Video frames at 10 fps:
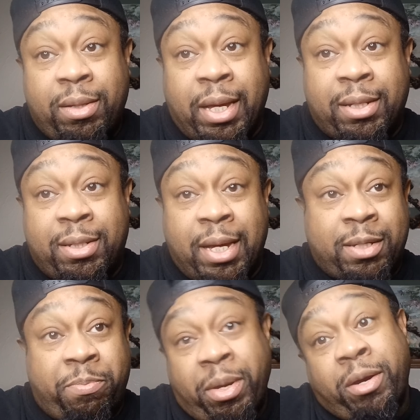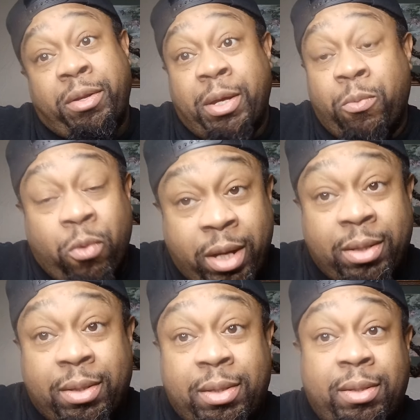that's bigger than
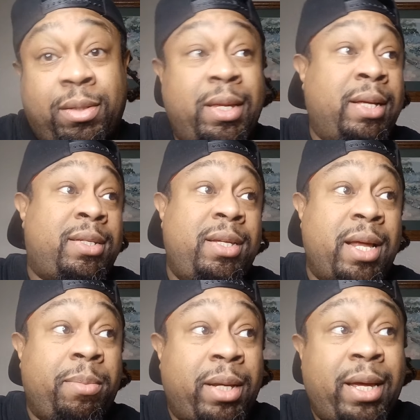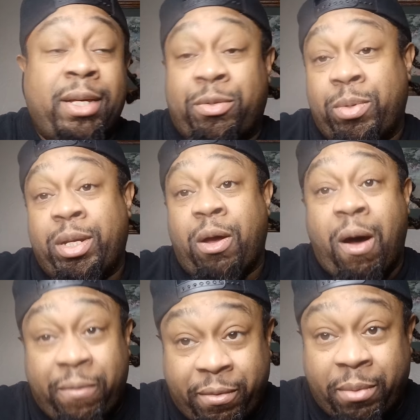what NCAA is really
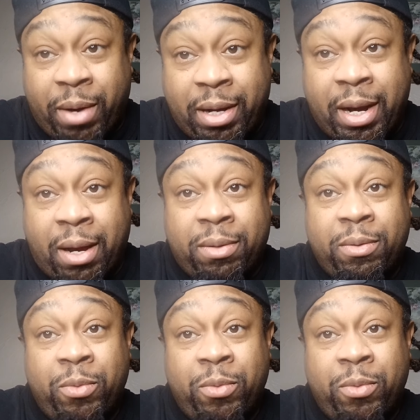offering right now,